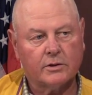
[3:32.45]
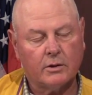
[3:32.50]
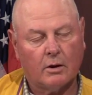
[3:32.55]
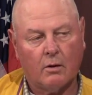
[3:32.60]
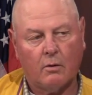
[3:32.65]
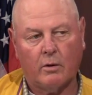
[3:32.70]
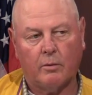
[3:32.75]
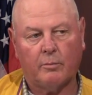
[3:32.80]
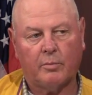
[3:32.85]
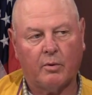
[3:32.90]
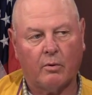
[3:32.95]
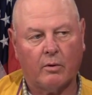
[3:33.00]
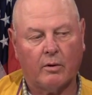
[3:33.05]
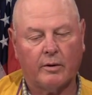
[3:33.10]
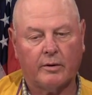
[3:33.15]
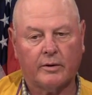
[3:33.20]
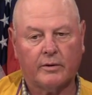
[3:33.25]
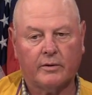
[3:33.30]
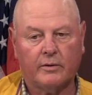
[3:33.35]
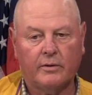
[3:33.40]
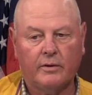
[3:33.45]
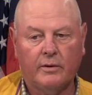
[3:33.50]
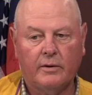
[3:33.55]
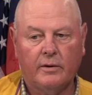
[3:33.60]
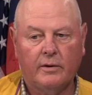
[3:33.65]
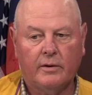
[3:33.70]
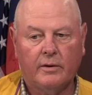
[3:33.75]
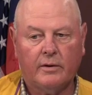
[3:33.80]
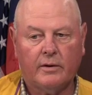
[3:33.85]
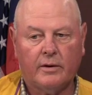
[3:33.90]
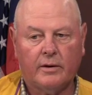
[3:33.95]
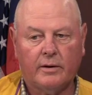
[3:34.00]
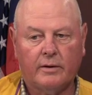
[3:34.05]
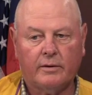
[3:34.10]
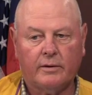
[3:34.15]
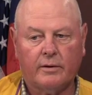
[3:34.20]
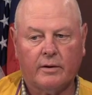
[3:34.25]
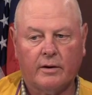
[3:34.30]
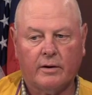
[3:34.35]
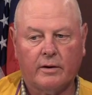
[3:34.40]
so important
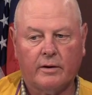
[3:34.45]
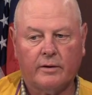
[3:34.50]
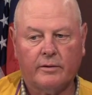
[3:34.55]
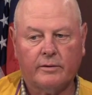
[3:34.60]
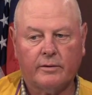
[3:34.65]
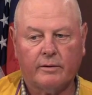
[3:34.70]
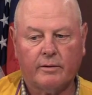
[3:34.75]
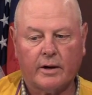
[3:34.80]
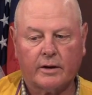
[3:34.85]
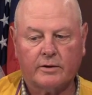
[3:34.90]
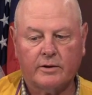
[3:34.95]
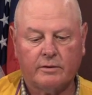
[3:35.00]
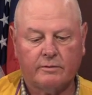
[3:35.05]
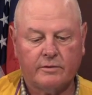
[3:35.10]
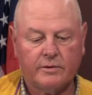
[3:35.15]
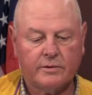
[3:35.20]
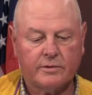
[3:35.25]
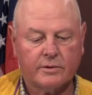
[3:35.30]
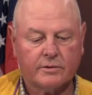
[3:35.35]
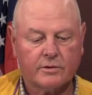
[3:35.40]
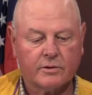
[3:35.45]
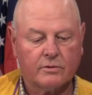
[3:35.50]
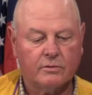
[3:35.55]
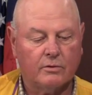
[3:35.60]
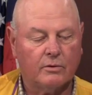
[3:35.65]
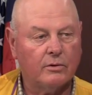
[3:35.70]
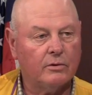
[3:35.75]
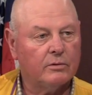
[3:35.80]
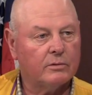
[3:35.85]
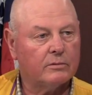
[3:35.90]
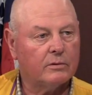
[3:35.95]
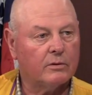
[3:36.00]
in their activities at school,